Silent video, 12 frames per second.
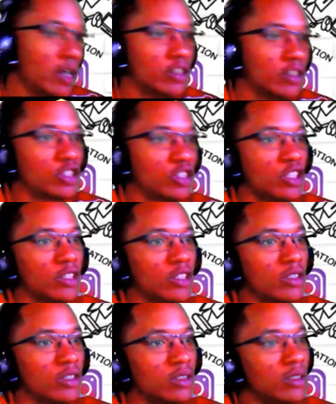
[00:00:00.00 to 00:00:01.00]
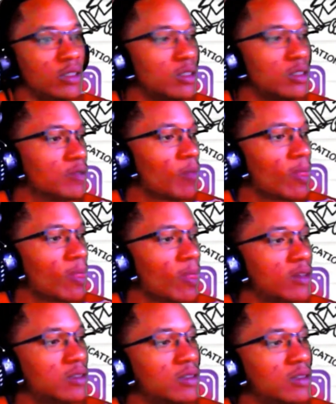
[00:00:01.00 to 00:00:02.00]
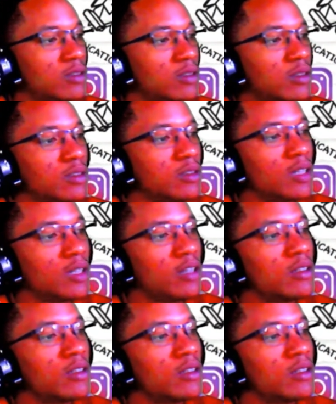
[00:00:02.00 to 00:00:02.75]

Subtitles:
of share underneath and to the inside.